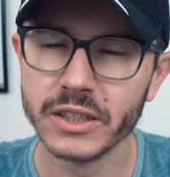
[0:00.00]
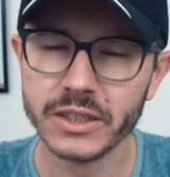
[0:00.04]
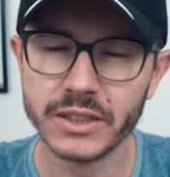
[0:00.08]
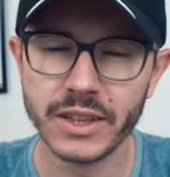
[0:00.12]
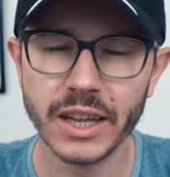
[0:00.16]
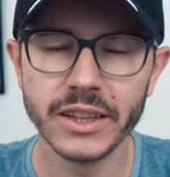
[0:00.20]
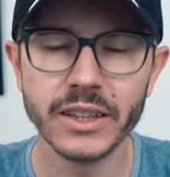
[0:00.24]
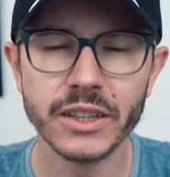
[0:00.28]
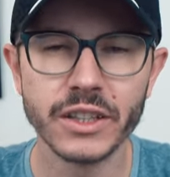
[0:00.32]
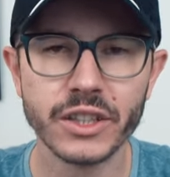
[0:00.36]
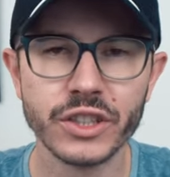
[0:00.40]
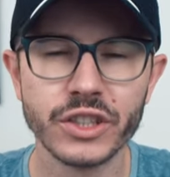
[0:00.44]

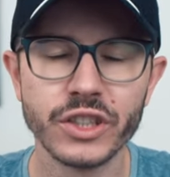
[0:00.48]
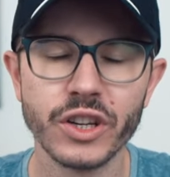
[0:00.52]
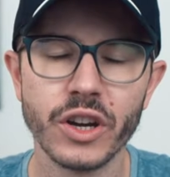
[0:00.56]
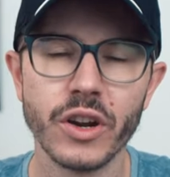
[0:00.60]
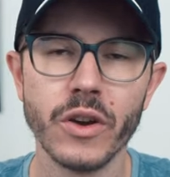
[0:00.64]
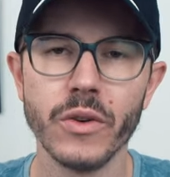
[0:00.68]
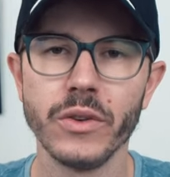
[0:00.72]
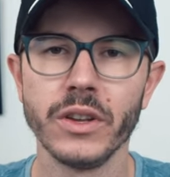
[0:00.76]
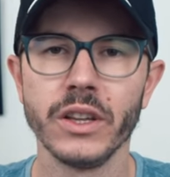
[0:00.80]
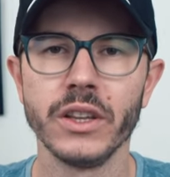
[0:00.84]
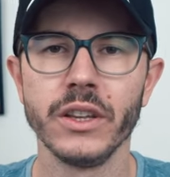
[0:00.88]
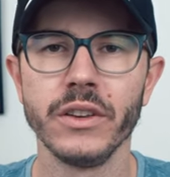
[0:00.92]
studies
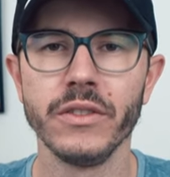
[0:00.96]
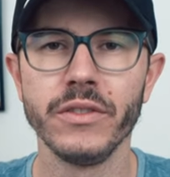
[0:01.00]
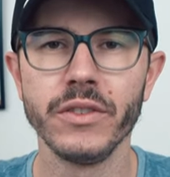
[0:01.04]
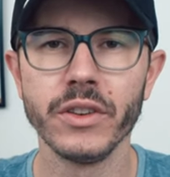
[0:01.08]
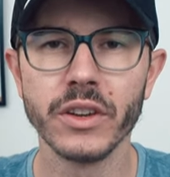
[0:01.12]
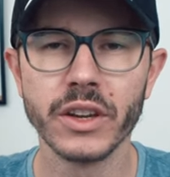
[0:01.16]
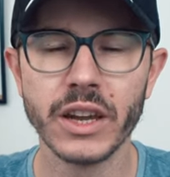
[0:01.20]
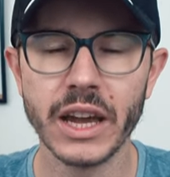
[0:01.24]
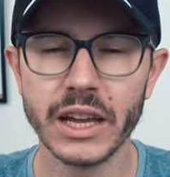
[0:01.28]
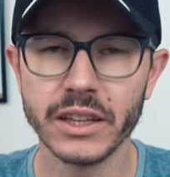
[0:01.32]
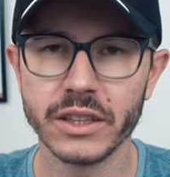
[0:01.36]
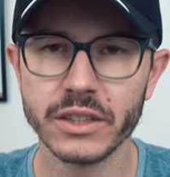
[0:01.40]
show that if
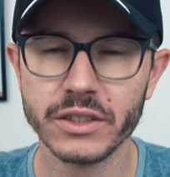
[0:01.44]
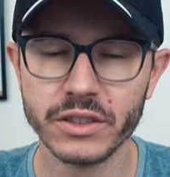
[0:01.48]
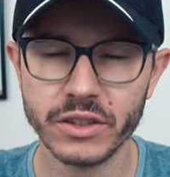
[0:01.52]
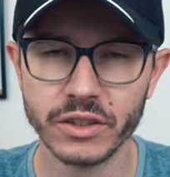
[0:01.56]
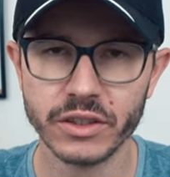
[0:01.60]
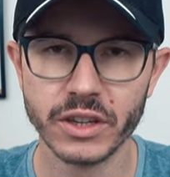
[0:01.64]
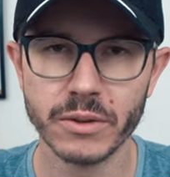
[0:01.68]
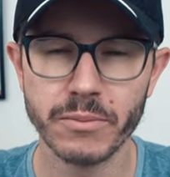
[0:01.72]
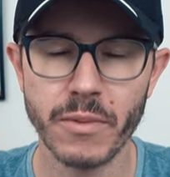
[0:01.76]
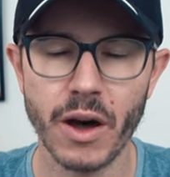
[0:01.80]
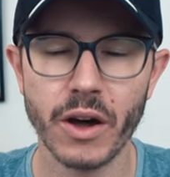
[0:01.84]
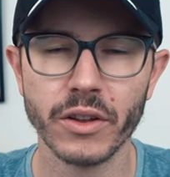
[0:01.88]
you get a
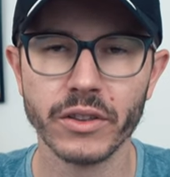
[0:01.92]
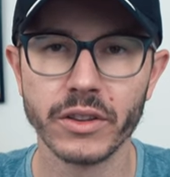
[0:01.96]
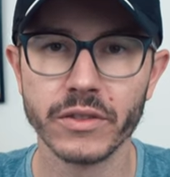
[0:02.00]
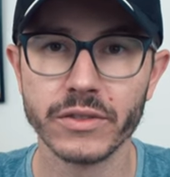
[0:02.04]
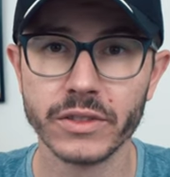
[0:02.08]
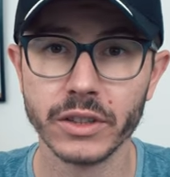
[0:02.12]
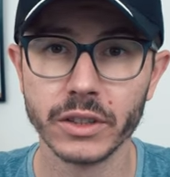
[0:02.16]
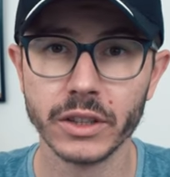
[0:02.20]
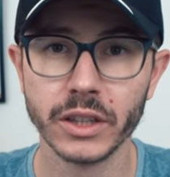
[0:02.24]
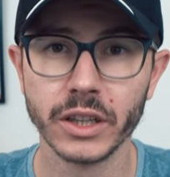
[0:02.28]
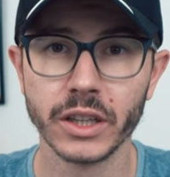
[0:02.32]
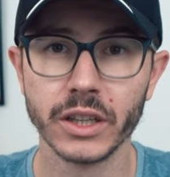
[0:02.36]
certain amount of
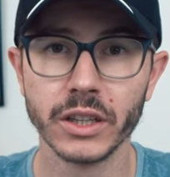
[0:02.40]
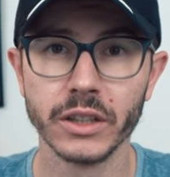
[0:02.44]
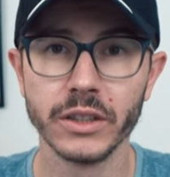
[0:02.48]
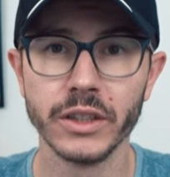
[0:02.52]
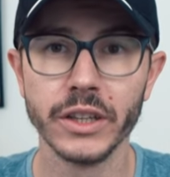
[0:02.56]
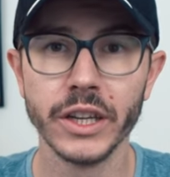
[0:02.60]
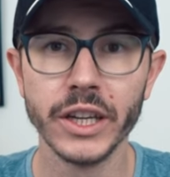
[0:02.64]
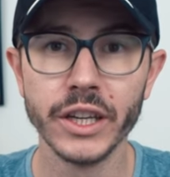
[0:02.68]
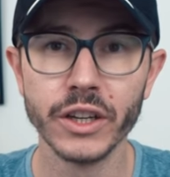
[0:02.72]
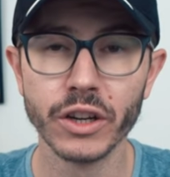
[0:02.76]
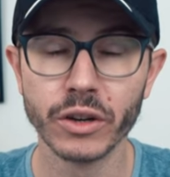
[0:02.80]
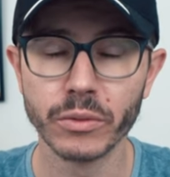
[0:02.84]

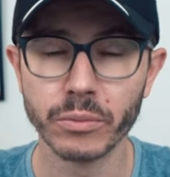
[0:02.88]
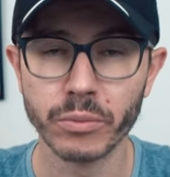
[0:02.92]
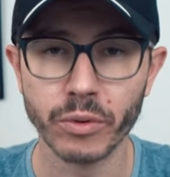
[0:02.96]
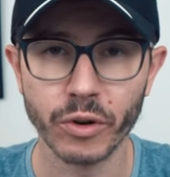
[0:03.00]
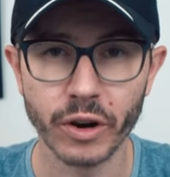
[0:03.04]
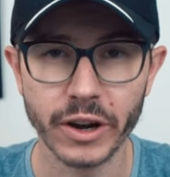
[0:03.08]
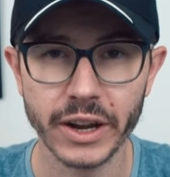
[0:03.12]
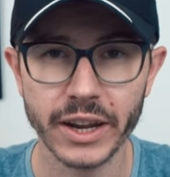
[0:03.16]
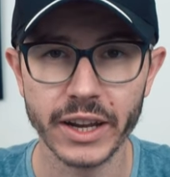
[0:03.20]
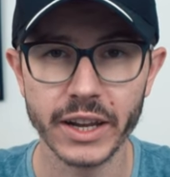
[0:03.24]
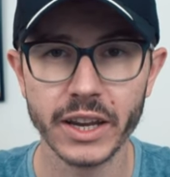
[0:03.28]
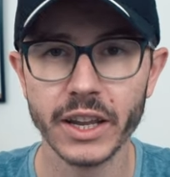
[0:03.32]
citicoline in your
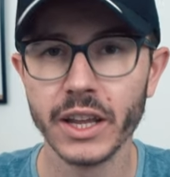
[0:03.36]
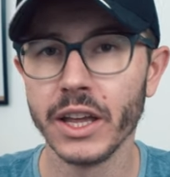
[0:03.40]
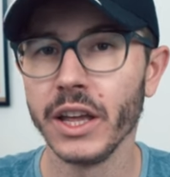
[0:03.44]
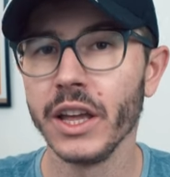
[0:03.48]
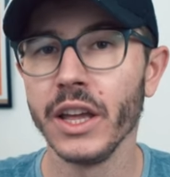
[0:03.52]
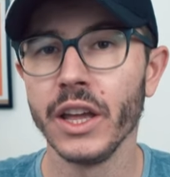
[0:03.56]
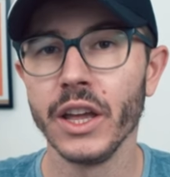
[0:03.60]
brain,